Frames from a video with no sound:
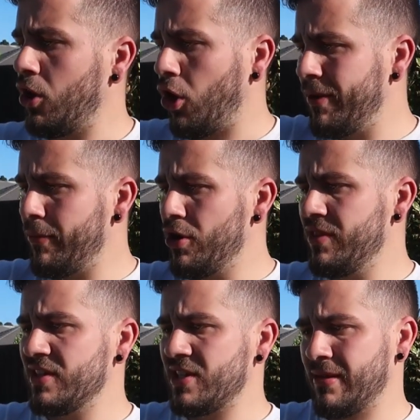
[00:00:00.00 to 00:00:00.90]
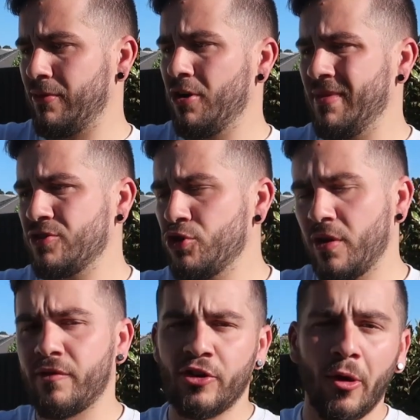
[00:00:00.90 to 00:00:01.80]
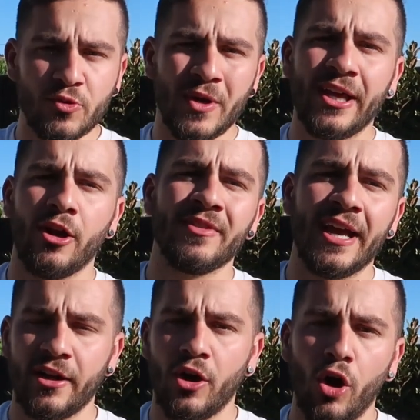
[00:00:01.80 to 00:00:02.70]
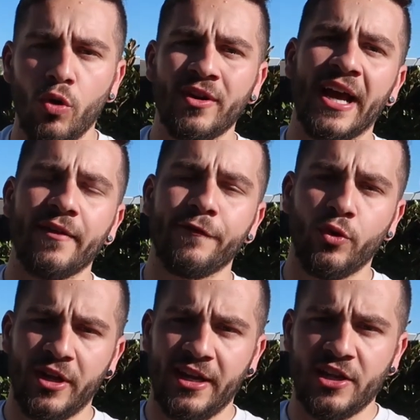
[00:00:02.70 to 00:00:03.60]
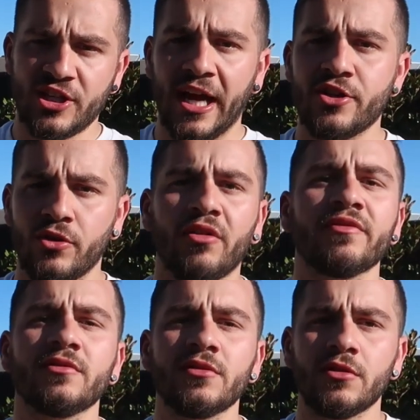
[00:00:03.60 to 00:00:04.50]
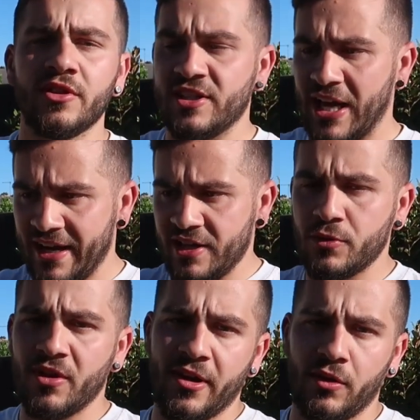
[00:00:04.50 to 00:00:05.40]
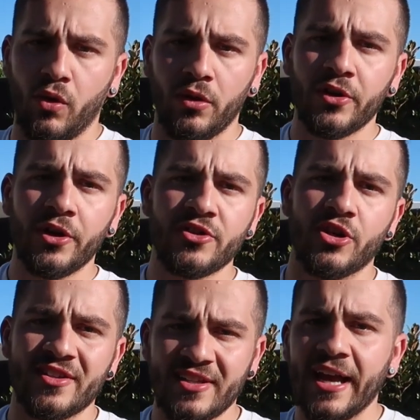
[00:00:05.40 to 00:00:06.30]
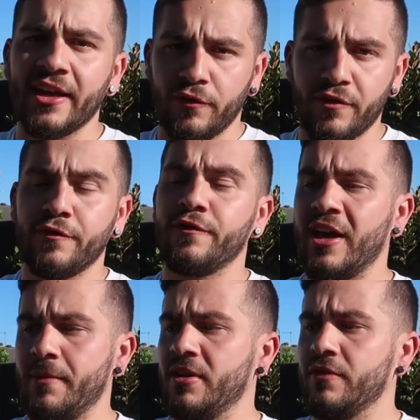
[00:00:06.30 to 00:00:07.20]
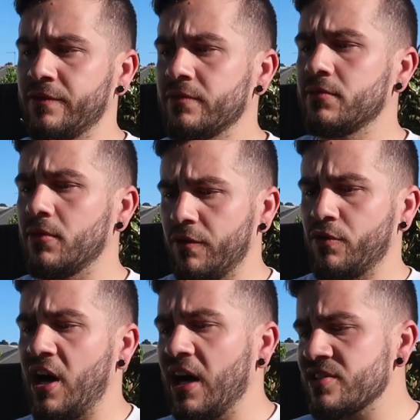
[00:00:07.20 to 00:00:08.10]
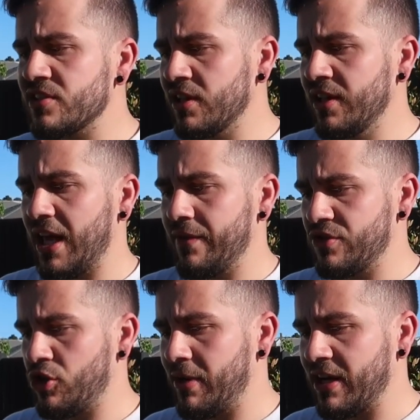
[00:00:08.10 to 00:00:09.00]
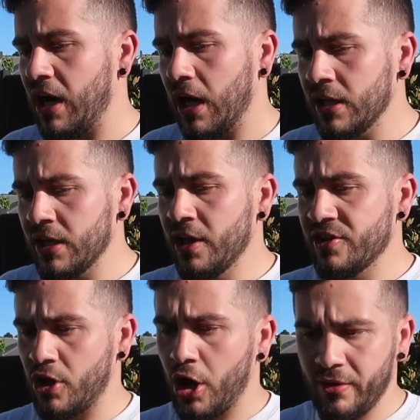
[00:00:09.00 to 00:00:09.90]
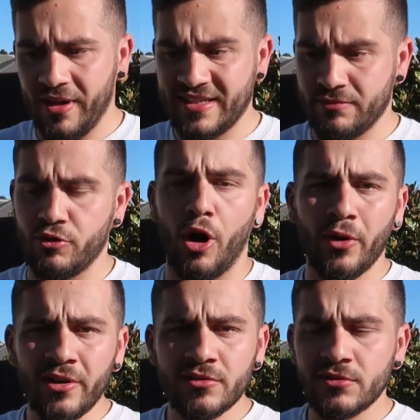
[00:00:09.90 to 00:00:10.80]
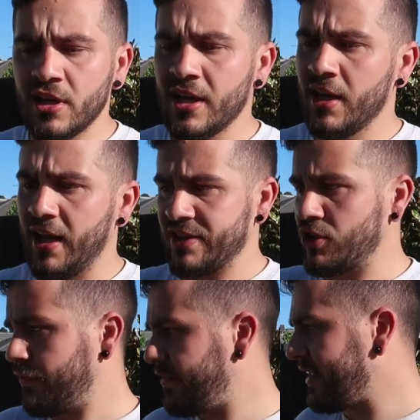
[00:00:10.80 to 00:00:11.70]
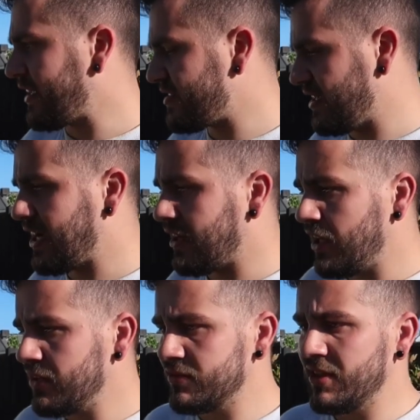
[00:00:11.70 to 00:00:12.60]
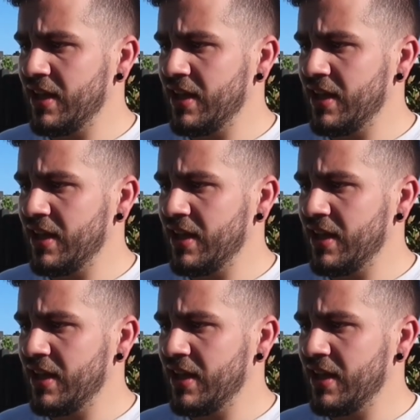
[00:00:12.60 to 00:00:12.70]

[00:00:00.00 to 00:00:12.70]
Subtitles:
I mow this at the moment 2 to 3 times a week, and I'm taking a whole 14-inch catcher off this 80 square metre lawn. So it's taken off a fair bit of grass every time I cut. So it's growing. It's got fantastic colour.